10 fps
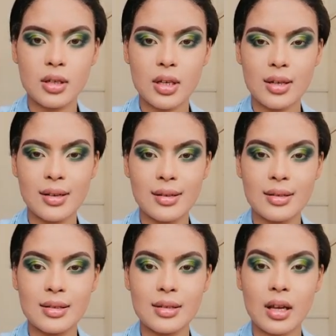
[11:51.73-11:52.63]

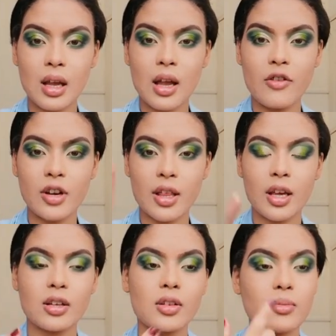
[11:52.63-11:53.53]
is
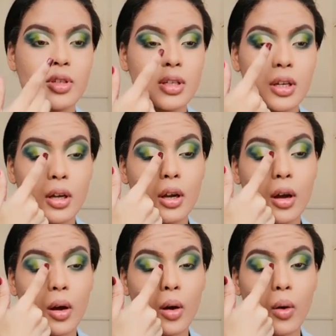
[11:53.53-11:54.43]
everything, so I'm just going to
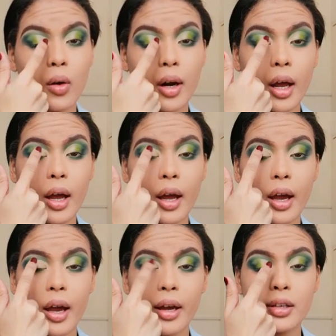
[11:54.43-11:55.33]
go
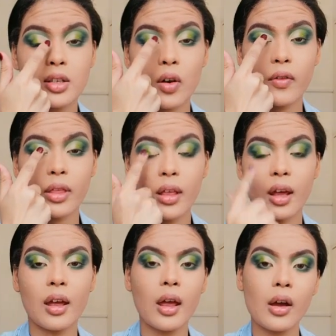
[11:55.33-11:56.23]
right over
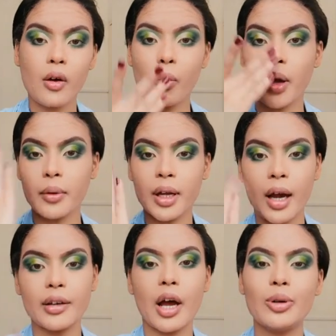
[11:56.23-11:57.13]
there where we
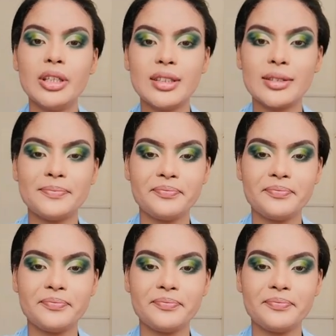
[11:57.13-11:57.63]
cut our lid.